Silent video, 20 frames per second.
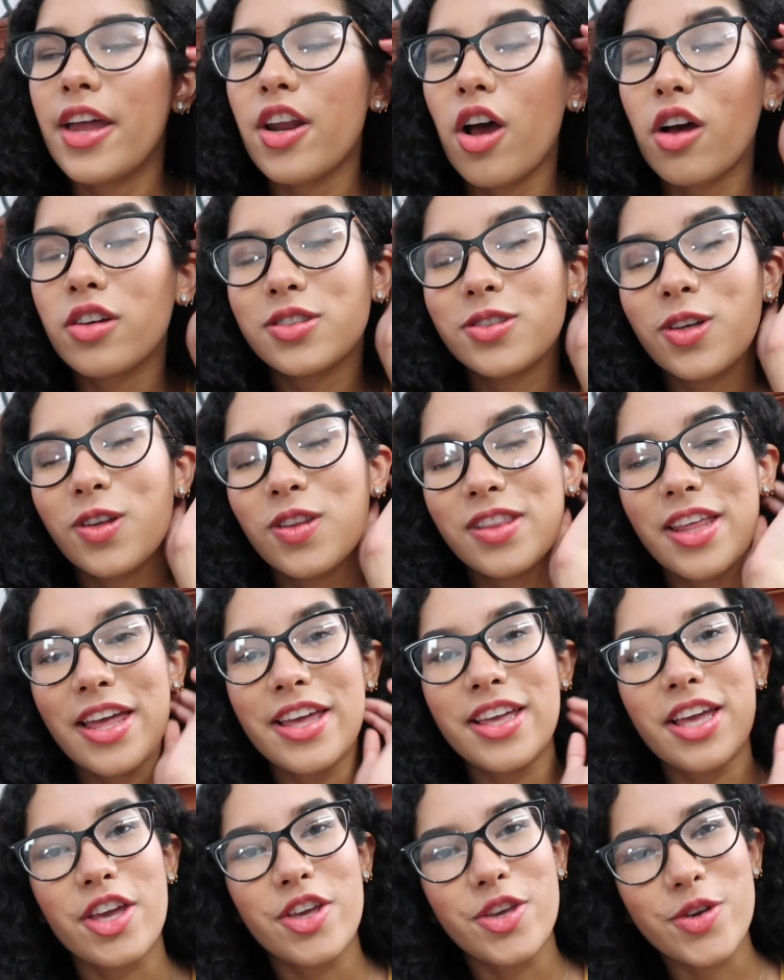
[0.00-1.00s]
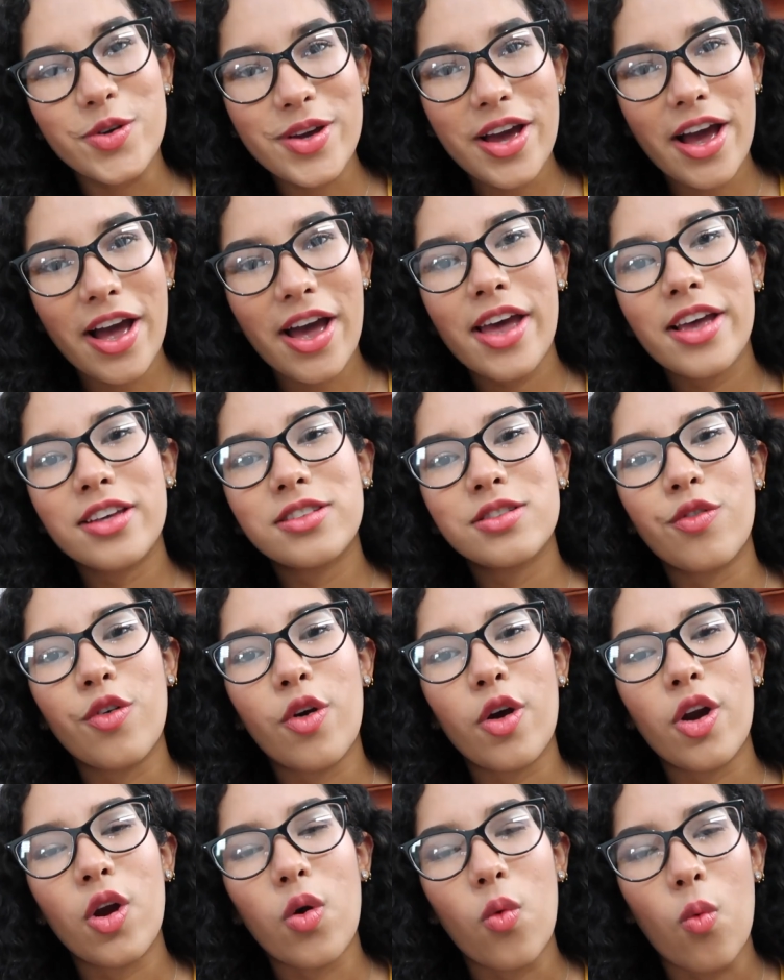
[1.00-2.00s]
and also thank you guys
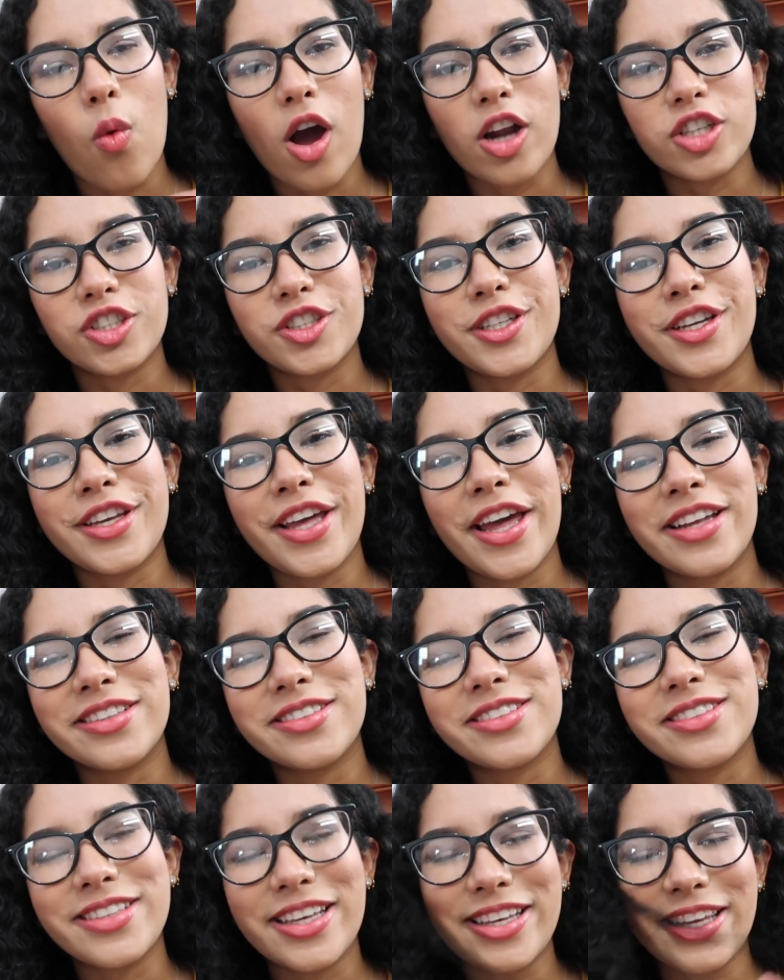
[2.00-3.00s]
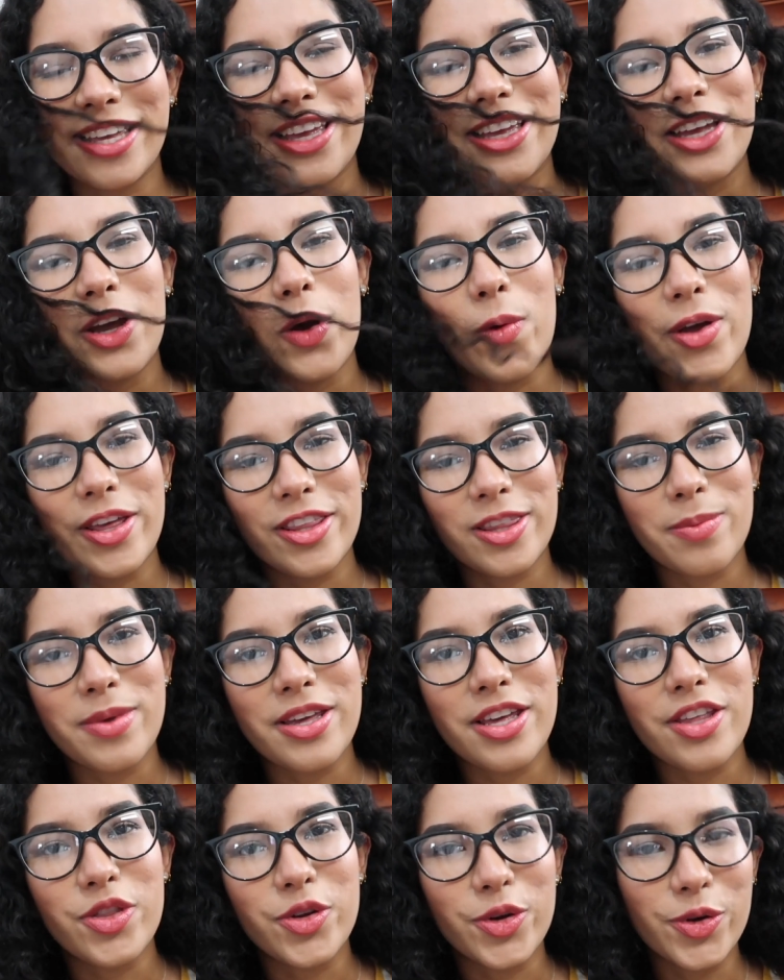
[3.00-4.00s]
for watching and sticking with
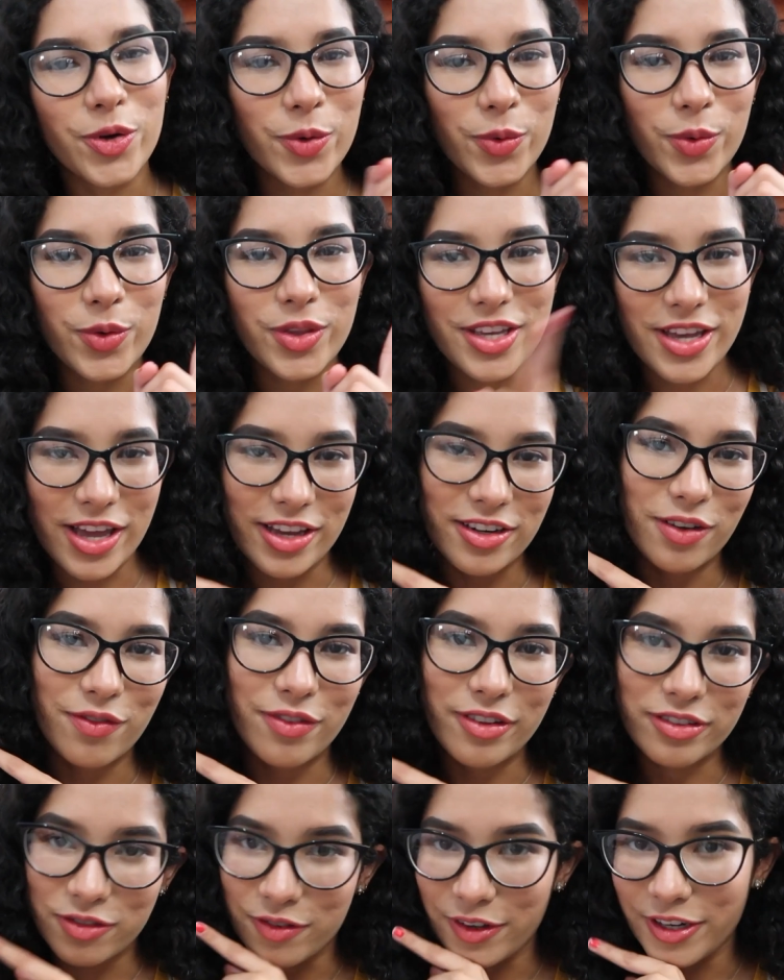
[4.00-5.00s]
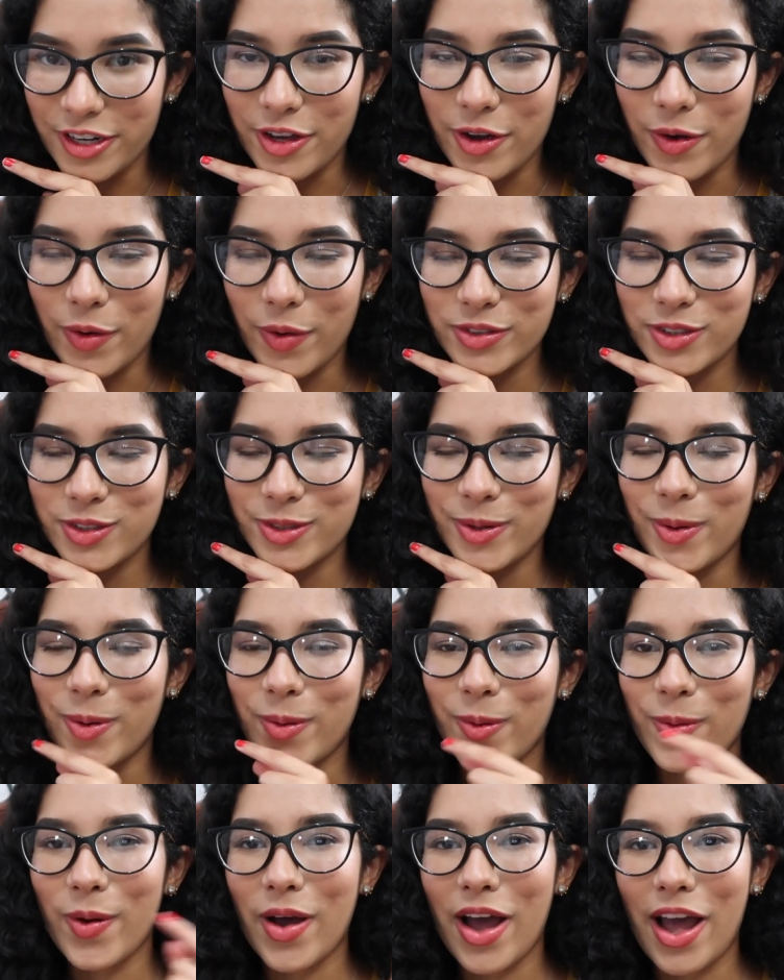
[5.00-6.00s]
me through the end of this video.
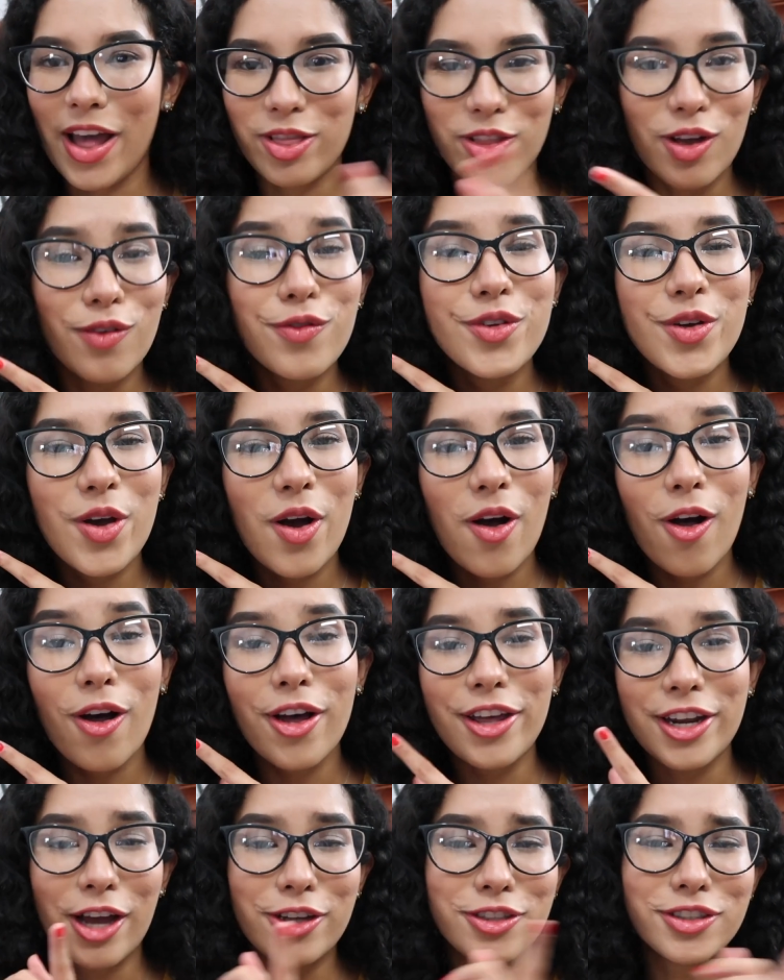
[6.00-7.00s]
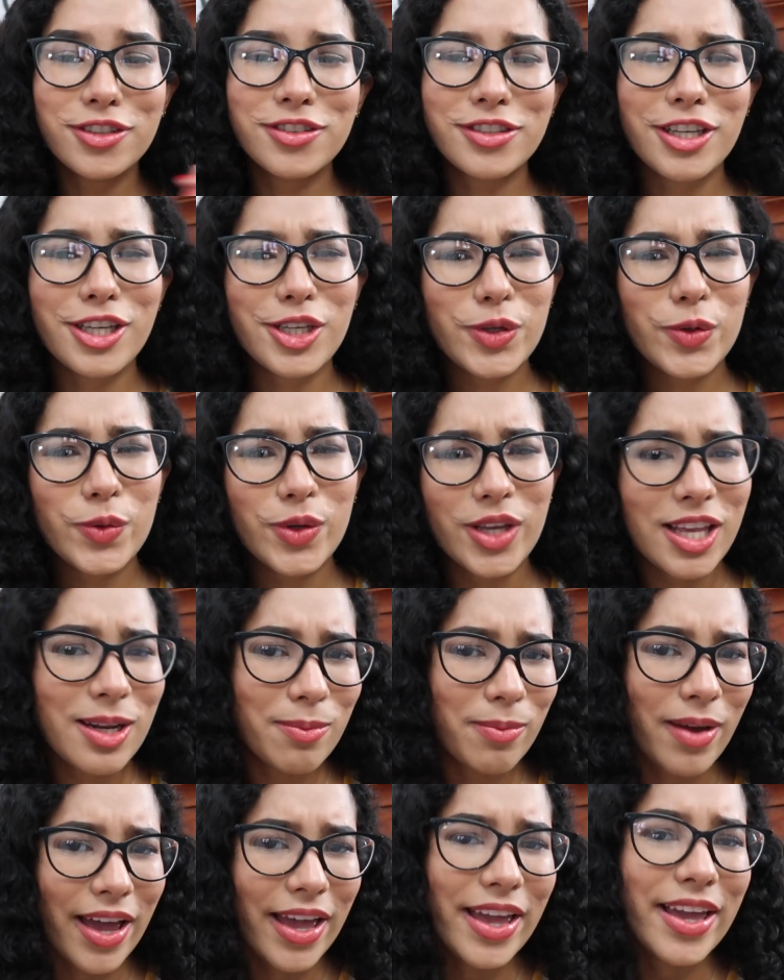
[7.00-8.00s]
So I love you all, and I'll just see you
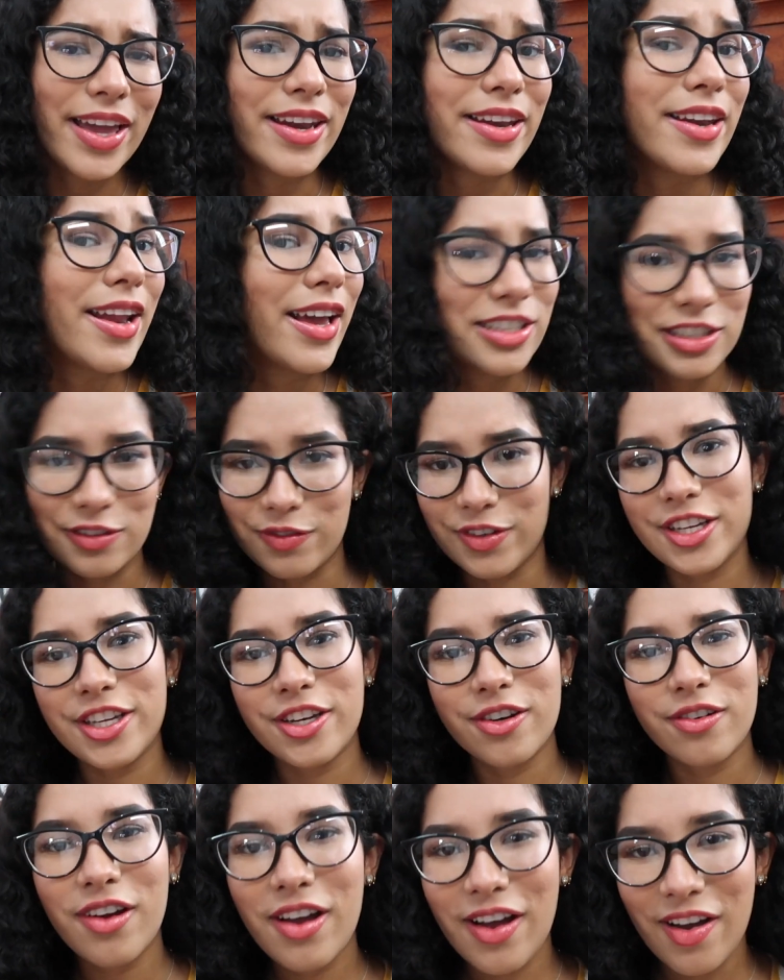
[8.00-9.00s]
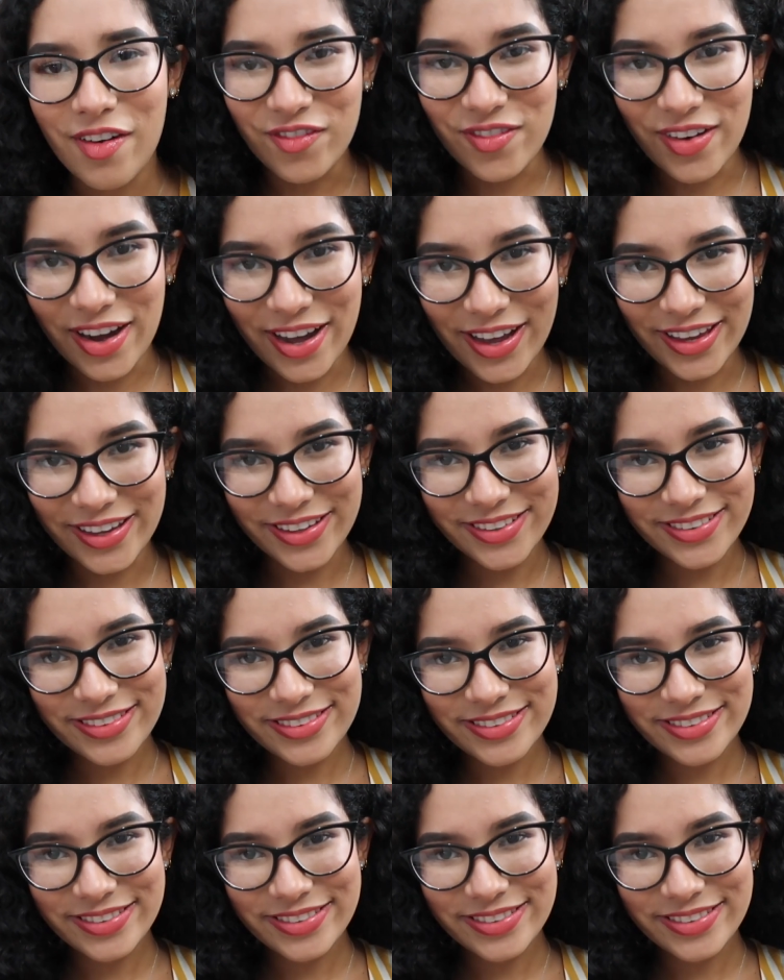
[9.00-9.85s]
in my next video. Bye.